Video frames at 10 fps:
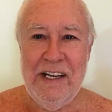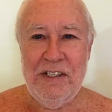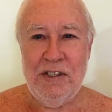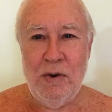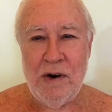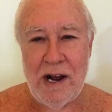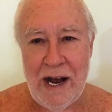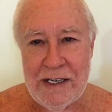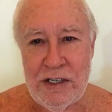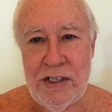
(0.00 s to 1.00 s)
So
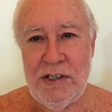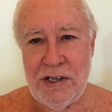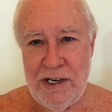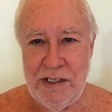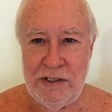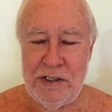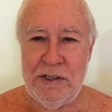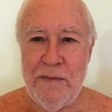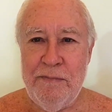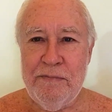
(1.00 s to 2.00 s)
consciousness
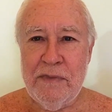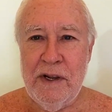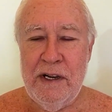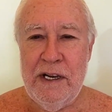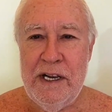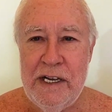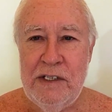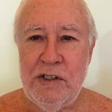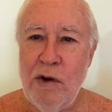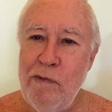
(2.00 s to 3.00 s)

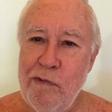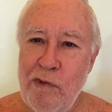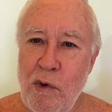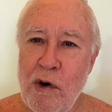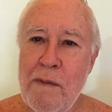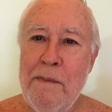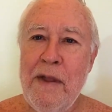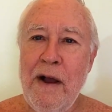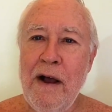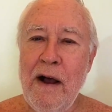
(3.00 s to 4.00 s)
is a
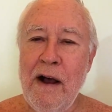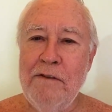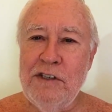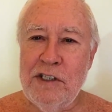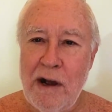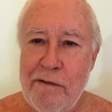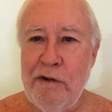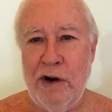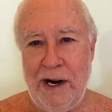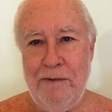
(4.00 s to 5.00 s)
form of
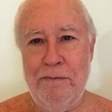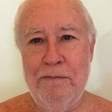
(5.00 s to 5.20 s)
suffering.